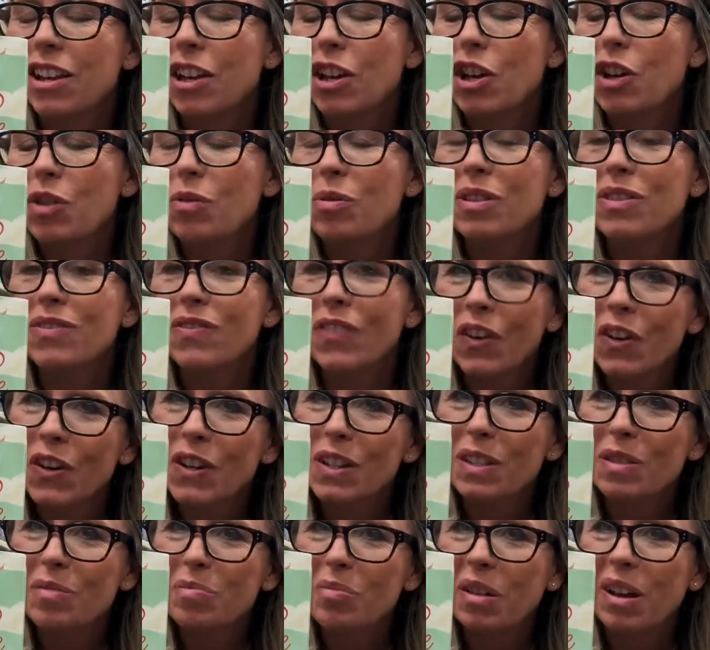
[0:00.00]
who is very
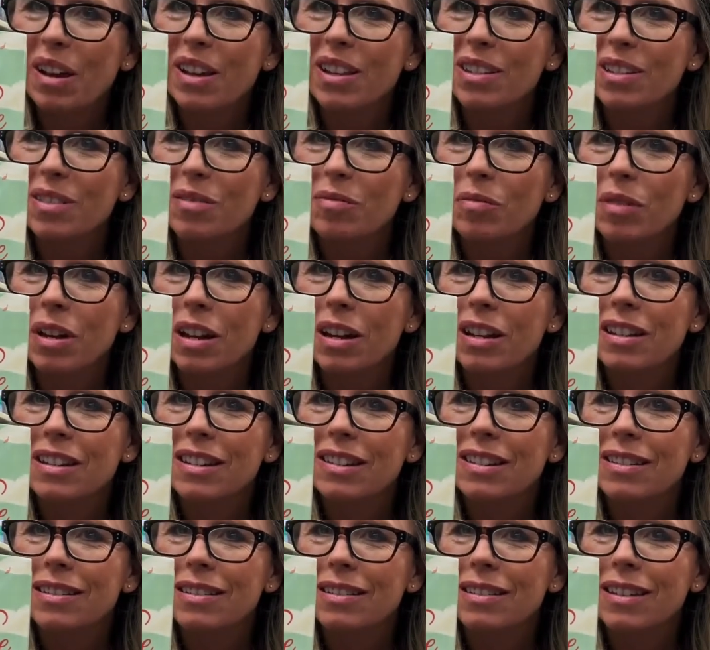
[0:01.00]
surprised one
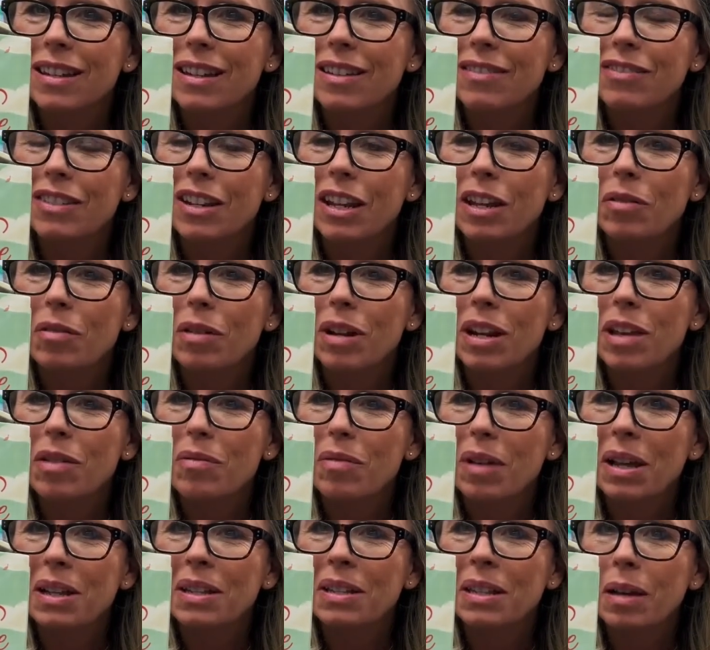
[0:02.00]
evening when he
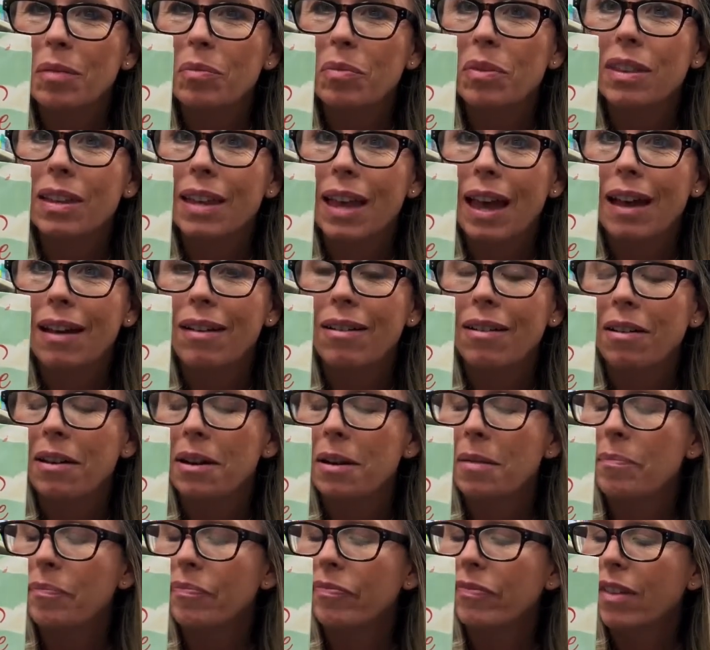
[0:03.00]
wakes up with a cat on
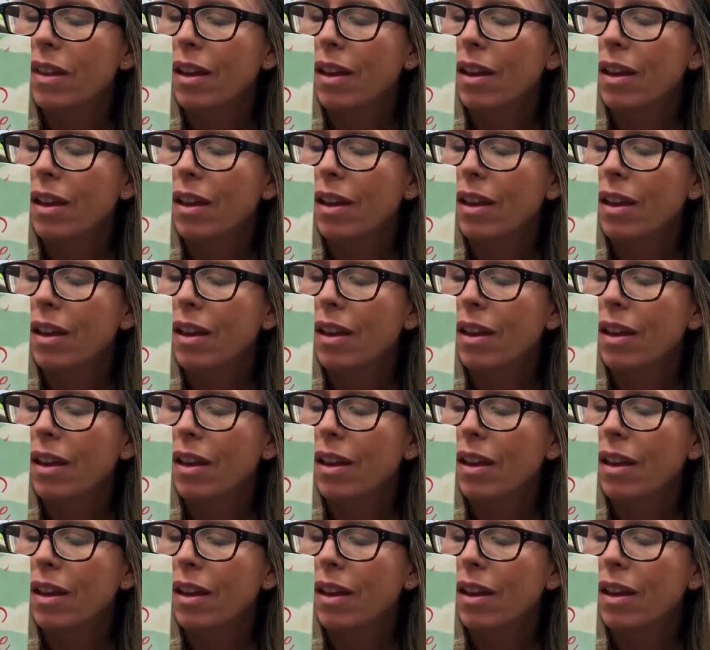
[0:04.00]
him.